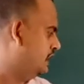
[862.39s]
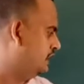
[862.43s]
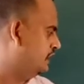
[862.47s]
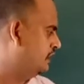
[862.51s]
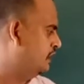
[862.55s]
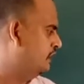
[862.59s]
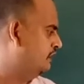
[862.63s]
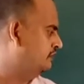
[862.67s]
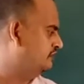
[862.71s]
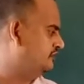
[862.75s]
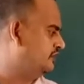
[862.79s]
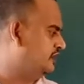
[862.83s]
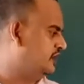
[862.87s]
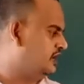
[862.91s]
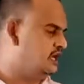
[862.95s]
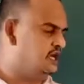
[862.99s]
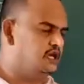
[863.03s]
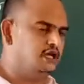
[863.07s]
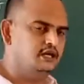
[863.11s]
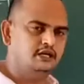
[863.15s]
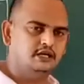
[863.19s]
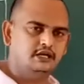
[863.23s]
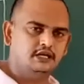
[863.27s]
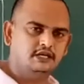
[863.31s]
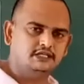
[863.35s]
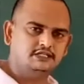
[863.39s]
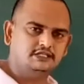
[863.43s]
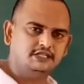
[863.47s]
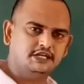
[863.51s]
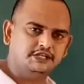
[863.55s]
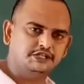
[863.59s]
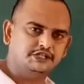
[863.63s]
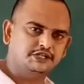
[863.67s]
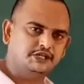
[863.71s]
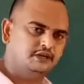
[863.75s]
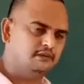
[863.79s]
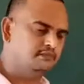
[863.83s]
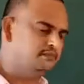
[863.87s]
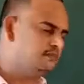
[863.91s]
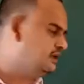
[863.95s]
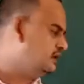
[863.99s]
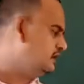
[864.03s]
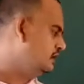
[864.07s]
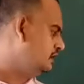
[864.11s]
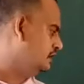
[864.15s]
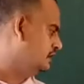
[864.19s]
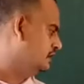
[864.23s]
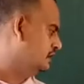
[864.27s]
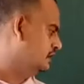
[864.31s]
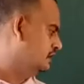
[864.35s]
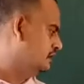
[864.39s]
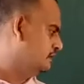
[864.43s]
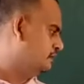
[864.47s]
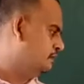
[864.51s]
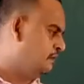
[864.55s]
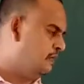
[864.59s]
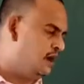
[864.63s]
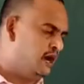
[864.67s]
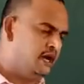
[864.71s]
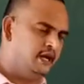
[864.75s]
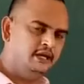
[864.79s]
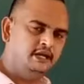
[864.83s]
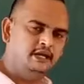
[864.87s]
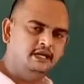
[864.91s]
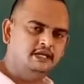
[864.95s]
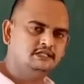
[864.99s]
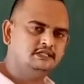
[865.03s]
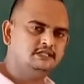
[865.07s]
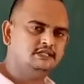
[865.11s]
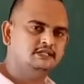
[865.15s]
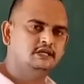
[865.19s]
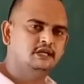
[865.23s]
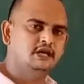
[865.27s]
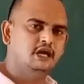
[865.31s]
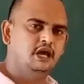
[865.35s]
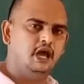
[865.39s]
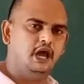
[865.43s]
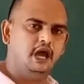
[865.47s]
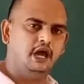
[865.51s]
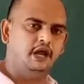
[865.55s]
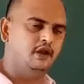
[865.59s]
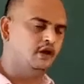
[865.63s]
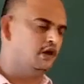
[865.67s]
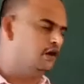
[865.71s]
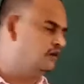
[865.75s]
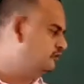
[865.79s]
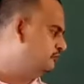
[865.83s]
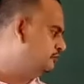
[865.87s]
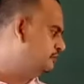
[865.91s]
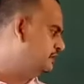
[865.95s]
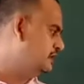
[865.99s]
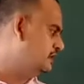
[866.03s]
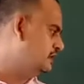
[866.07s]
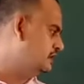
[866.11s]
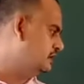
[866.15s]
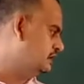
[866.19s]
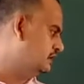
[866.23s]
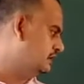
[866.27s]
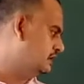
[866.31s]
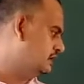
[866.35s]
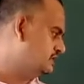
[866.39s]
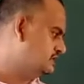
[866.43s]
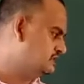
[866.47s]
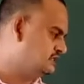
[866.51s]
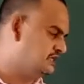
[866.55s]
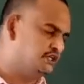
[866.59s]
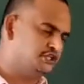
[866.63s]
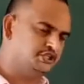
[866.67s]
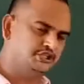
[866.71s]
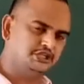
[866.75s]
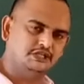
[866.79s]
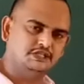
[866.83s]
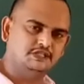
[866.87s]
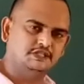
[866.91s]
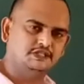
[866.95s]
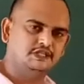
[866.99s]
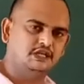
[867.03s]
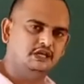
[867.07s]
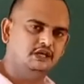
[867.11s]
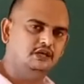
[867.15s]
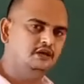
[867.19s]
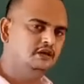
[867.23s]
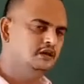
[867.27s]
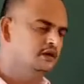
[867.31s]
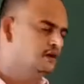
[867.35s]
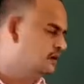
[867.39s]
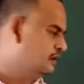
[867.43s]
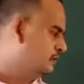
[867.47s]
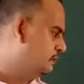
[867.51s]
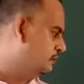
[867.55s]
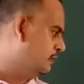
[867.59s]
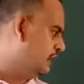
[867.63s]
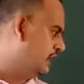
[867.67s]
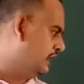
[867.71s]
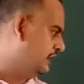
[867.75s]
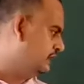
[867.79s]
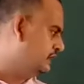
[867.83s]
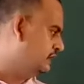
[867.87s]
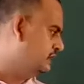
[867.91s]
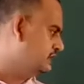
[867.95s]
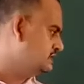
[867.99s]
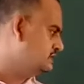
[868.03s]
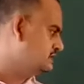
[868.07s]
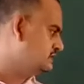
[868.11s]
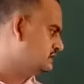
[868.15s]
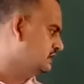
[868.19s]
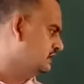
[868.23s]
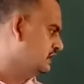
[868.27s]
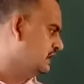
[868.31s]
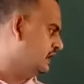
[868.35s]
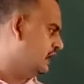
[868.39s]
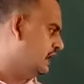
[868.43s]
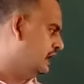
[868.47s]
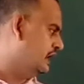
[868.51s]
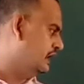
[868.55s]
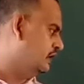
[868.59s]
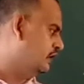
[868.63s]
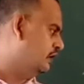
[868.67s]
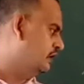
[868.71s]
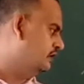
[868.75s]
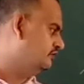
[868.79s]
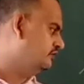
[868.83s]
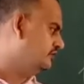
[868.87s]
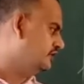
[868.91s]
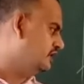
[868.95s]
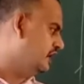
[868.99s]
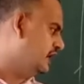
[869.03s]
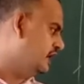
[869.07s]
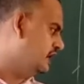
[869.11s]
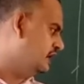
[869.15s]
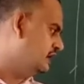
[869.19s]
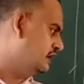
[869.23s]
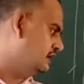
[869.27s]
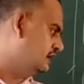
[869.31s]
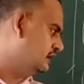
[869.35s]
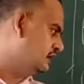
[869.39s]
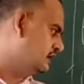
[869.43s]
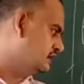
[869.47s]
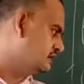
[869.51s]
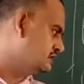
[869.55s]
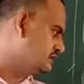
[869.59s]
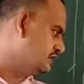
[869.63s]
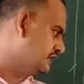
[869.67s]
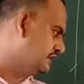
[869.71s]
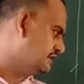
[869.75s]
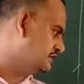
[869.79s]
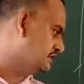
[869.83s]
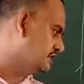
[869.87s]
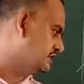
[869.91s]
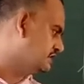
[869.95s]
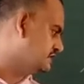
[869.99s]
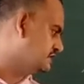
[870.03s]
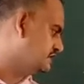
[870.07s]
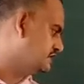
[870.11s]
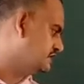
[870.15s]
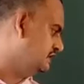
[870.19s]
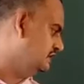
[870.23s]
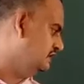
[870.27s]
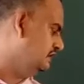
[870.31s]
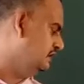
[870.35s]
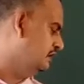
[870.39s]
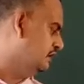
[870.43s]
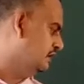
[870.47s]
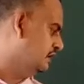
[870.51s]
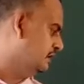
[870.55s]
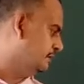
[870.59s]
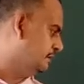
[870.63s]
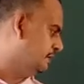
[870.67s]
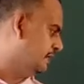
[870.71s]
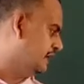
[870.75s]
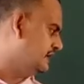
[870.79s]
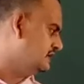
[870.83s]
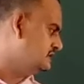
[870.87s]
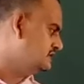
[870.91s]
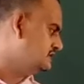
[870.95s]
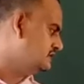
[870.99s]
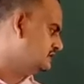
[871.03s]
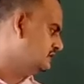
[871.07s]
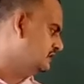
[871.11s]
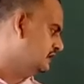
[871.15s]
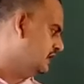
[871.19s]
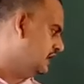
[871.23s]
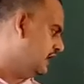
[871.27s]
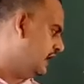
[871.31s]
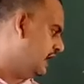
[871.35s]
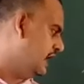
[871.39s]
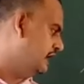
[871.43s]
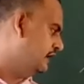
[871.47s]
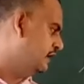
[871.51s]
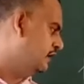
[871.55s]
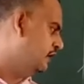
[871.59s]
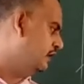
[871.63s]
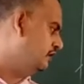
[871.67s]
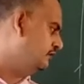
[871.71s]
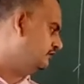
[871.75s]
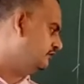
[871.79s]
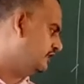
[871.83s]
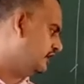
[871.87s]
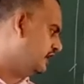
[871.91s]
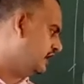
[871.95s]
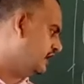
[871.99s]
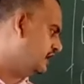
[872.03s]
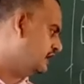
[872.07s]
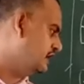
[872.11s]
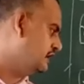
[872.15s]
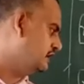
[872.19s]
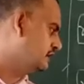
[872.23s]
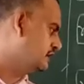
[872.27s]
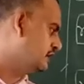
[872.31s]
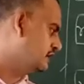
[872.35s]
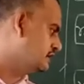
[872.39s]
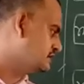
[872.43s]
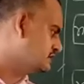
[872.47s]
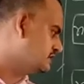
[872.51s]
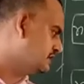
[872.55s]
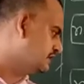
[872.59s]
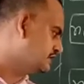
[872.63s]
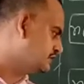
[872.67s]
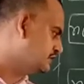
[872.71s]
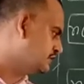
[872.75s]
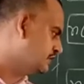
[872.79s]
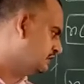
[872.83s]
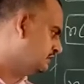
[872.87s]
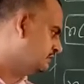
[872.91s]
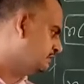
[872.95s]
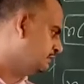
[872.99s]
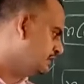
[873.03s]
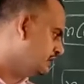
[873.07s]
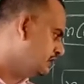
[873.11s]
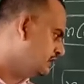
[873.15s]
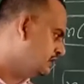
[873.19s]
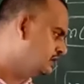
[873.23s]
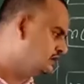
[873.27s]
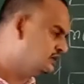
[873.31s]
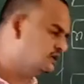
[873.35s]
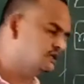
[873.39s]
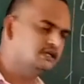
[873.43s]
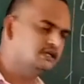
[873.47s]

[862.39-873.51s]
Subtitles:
N of A intersection B minus N of B intersection C minus N of A intersection C plus N of A intersection B